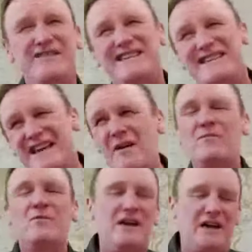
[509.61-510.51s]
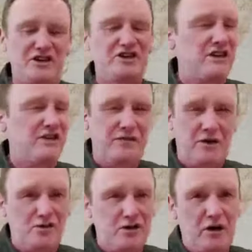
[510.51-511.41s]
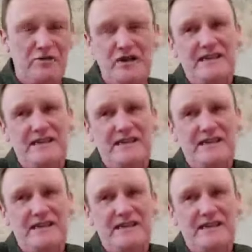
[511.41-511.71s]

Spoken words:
some relation to the photographs.